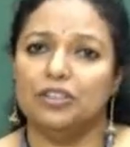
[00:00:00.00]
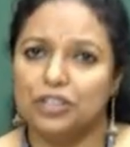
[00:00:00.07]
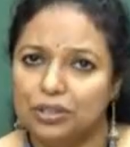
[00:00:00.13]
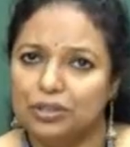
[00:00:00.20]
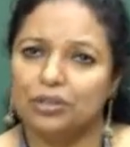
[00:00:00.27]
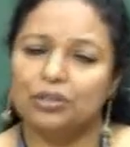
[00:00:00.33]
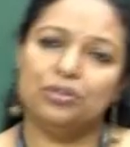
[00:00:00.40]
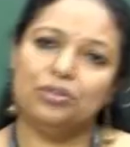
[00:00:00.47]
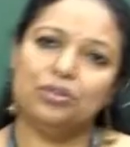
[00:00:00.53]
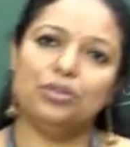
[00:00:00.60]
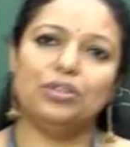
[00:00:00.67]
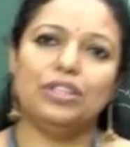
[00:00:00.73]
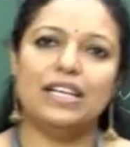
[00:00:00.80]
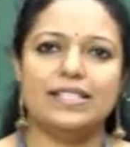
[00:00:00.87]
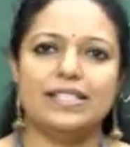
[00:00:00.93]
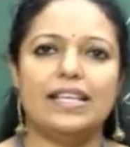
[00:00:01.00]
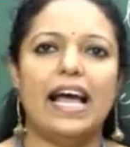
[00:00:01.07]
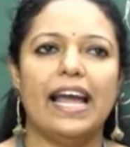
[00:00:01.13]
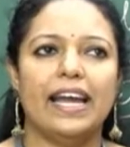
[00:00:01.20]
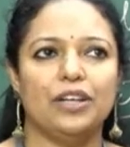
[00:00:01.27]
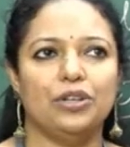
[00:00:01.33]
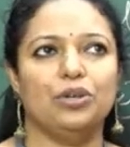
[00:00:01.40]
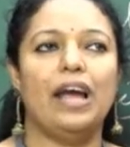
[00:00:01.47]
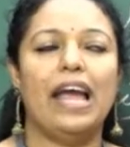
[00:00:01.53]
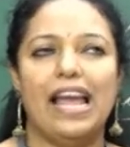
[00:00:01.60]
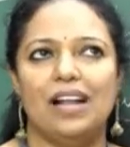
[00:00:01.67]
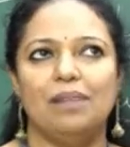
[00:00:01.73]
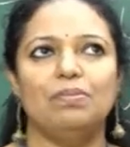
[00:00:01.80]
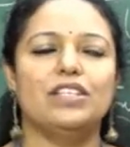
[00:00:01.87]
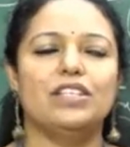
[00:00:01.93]
Due to this, and to
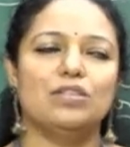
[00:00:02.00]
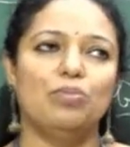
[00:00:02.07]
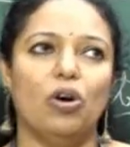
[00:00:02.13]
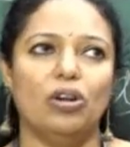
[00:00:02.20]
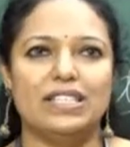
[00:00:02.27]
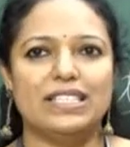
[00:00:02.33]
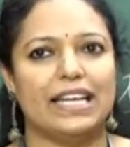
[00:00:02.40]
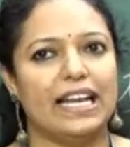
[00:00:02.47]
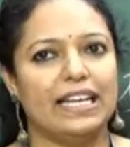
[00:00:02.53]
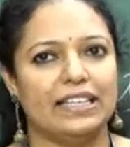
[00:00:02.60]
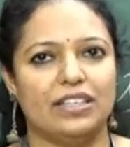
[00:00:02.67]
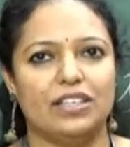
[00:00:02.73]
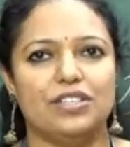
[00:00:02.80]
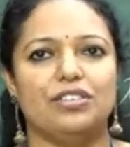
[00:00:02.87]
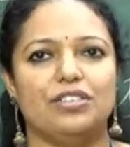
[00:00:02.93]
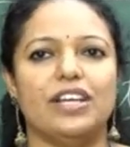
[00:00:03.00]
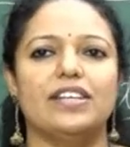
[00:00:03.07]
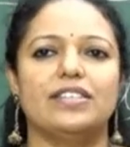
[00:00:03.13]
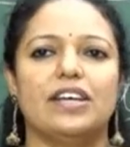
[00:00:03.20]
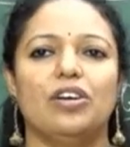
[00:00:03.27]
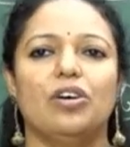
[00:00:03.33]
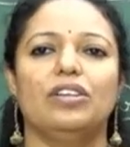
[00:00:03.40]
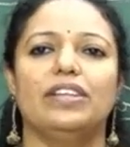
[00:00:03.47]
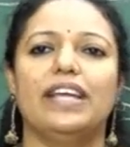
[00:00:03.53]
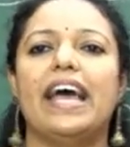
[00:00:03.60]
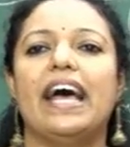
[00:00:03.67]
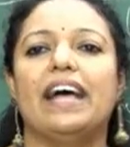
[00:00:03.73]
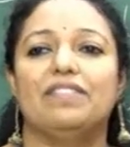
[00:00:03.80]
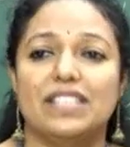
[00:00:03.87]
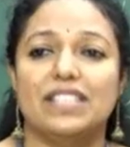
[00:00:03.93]
help the small scale industries and all, they
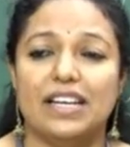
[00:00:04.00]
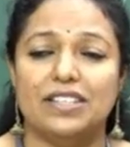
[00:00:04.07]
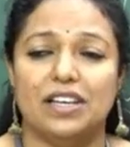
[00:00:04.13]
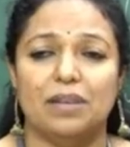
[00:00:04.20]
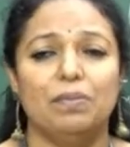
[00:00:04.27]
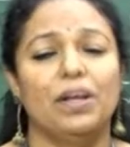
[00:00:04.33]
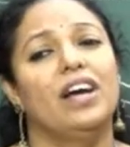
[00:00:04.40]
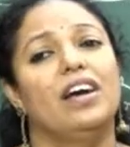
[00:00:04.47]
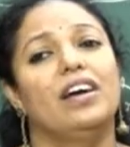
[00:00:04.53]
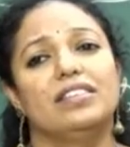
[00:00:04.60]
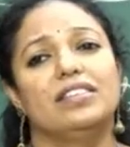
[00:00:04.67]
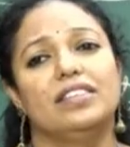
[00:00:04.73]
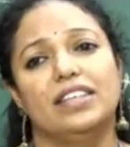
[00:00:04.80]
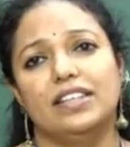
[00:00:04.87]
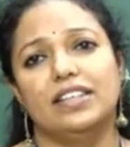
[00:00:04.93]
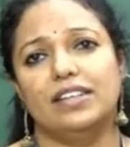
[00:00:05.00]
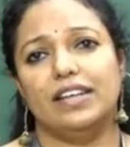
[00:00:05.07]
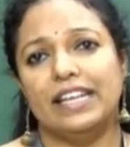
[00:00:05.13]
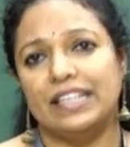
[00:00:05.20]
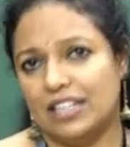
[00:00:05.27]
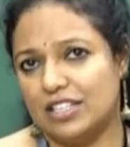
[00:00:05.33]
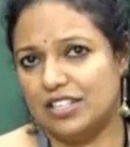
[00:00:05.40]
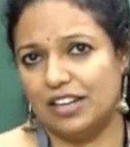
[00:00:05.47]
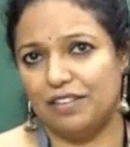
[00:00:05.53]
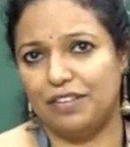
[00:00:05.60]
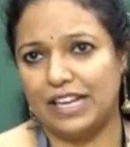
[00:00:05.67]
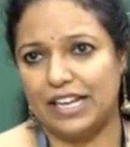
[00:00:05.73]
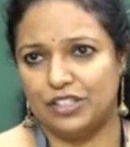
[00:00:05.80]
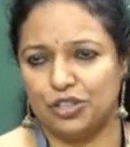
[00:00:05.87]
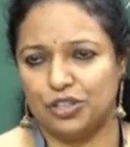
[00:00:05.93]
have set up the Industrial
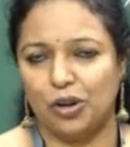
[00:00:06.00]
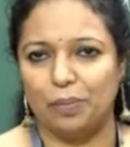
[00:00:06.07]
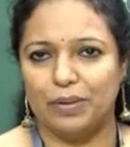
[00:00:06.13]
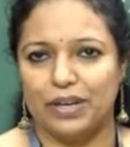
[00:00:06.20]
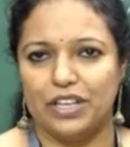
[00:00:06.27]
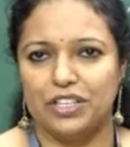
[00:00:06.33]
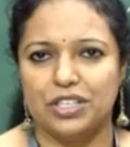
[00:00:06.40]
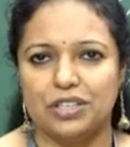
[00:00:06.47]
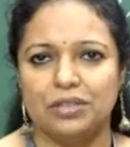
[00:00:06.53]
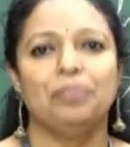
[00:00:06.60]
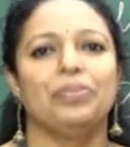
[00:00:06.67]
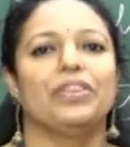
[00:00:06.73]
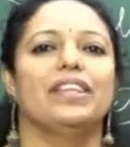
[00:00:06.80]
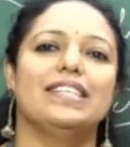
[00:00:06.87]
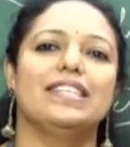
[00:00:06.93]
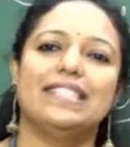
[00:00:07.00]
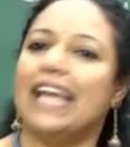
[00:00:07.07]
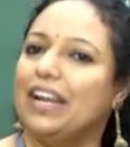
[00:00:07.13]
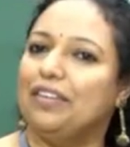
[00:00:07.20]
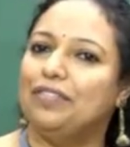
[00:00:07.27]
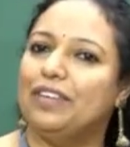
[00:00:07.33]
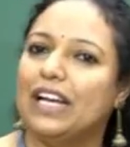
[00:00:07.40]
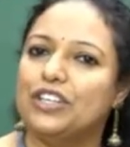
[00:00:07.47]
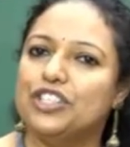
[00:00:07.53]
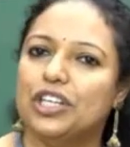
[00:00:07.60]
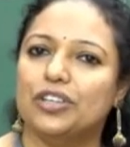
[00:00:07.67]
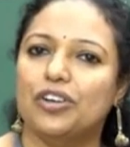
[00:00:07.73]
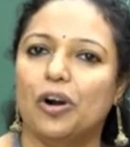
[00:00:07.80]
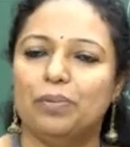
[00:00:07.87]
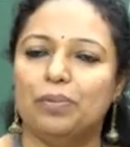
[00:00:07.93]
Finance Corporation, the state
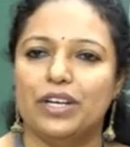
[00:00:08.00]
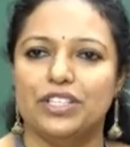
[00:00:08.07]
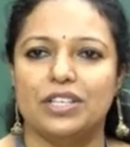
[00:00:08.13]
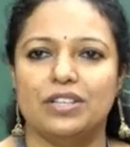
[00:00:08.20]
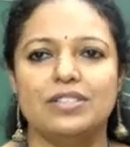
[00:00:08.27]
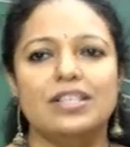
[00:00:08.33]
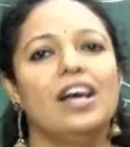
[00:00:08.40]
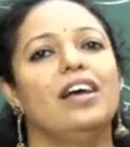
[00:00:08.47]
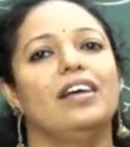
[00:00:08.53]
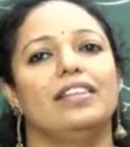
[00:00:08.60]
financial corporations.